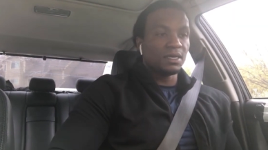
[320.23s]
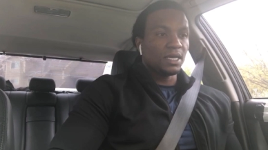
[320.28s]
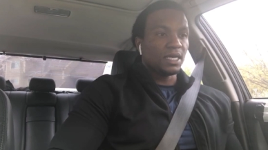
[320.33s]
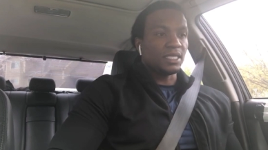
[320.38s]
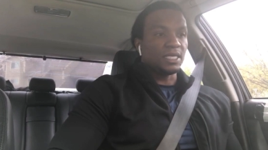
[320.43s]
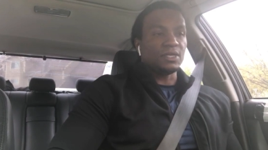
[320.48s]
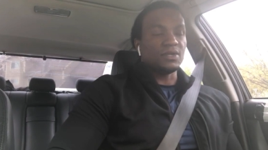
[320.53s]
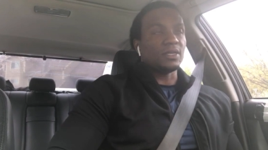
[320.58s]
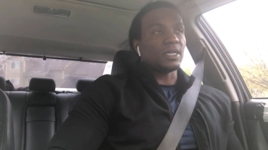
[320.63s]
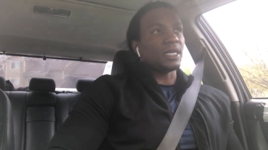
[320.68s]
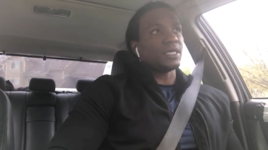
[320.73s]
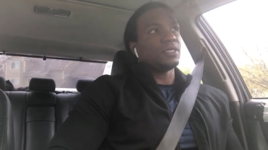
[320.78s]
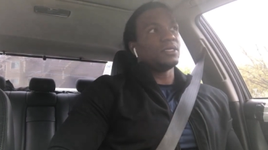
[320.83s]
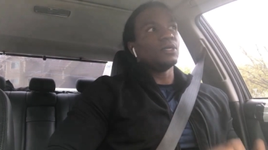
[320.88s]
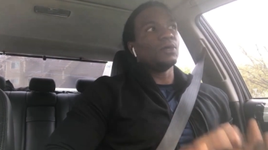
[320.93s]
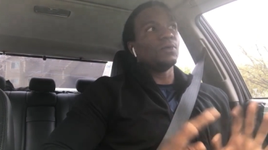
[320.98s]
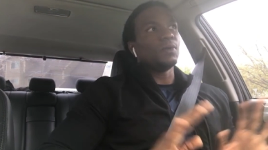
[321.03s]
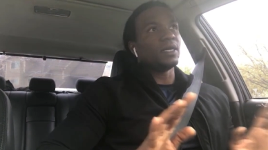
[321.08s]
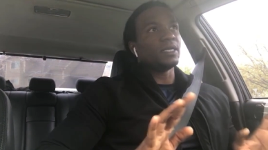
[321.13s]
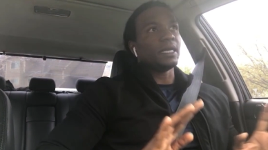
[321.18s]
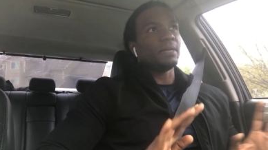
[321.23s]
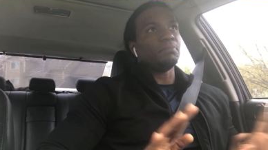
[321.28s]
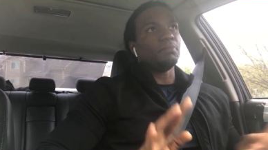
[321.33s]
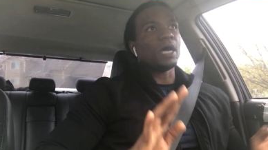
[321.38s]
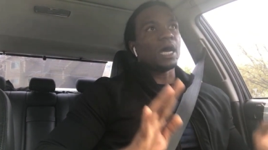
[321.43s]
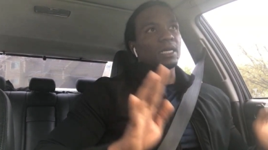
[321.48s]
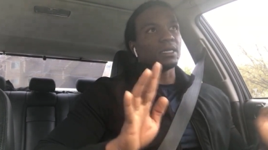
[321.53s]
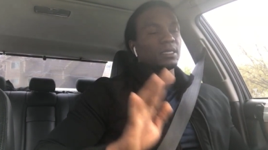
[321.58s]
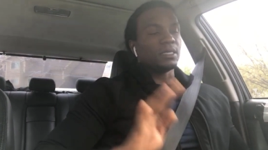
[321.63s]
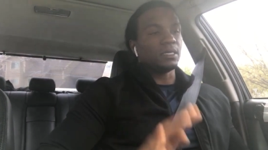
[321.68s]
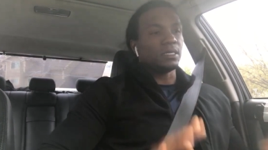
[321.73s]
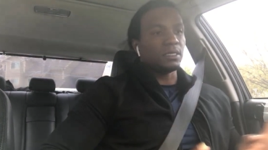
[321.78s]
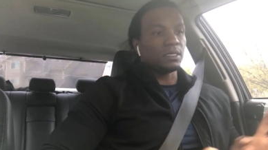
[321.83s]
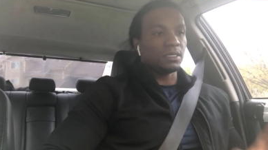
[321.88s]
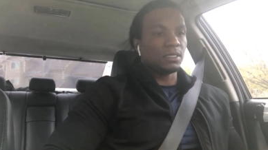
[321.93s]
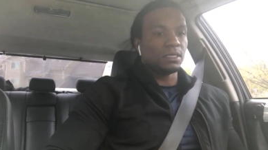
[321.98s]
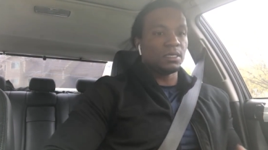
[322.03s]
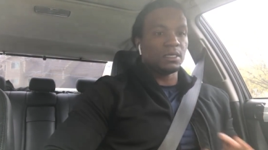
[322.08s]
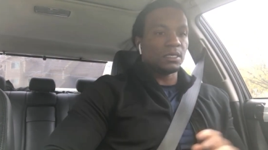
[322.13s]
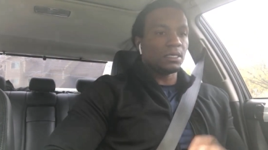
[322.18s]
And then you're like, you know what? I'm not gonna,
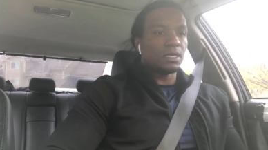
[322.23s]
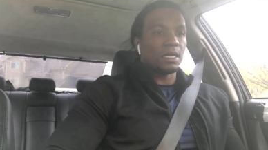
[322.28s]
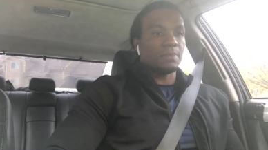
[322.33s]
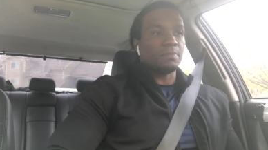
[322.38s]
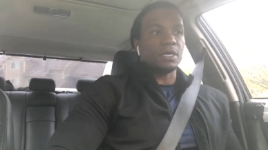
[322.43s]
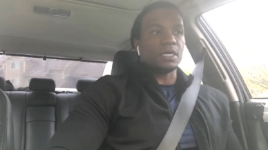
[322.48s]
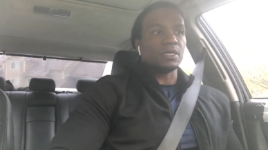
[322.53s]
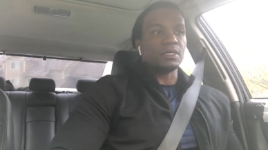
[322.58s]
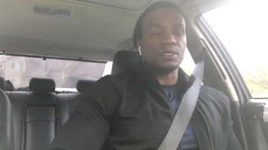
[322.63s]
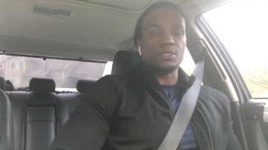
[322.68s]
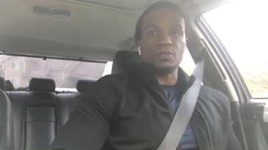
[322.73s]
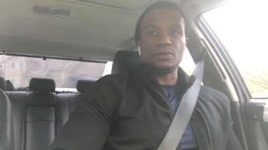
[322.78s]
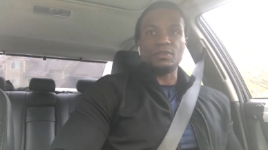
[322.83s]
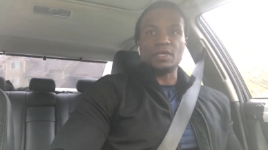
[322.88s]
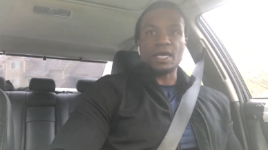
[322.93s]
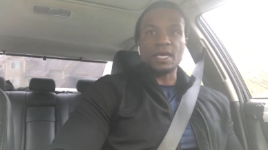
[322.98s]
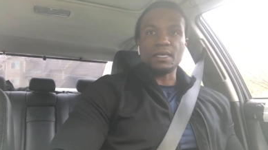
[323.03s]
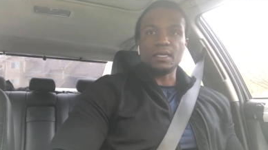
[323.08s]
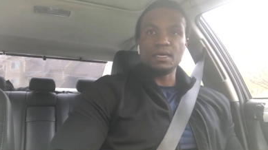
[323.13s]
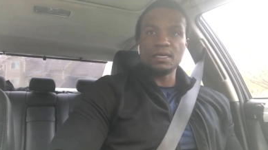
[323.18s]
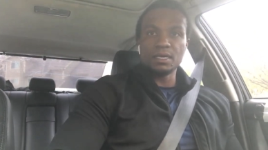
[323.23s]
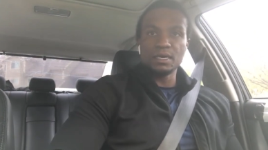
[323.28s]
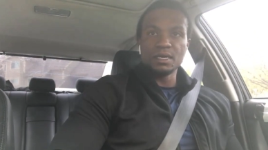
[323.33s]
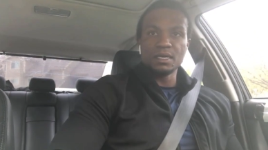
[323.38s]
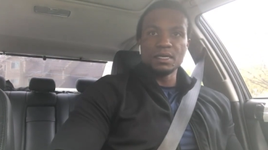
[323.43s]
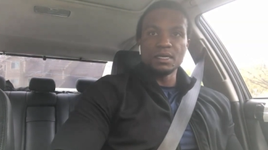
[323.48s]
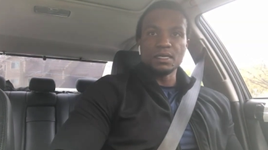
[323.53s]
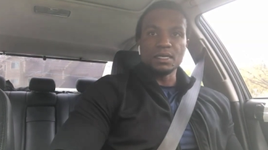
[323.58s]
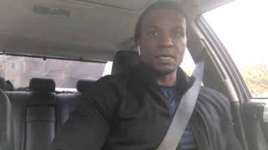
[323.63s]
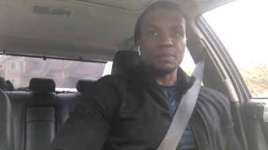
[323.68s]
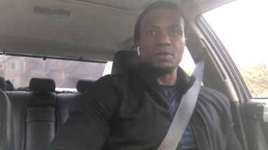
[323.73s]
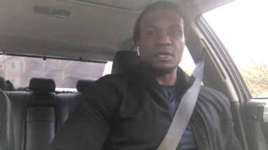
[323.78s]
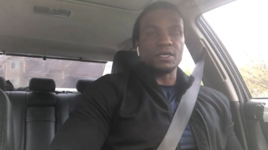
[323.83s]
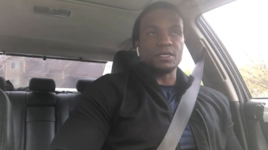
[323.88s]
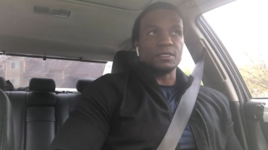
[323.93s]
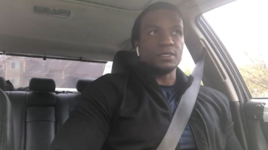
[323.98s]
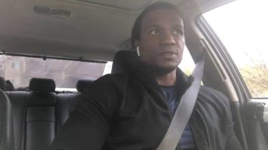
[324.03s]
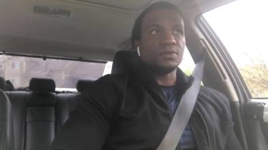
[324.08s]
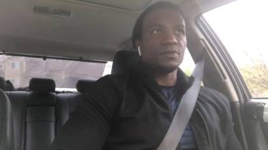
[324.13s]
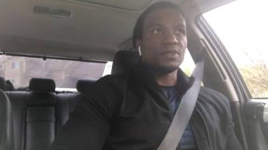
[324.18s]
I'm not gonna do that. Yeah, I'm not
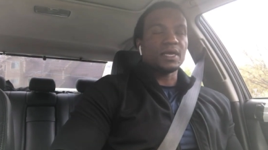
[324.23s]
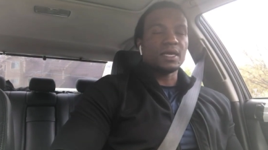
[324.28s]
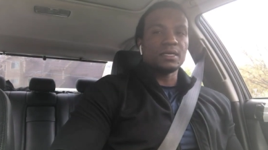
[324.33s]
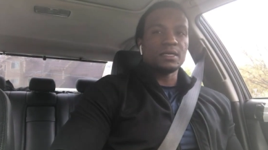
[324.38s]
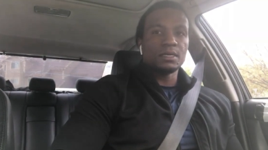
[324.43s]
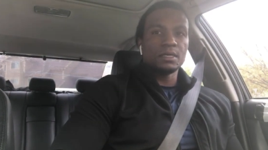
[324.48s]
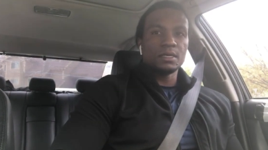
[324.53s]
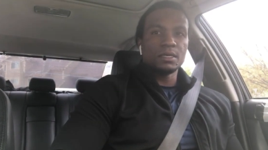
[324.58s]
gonna do that.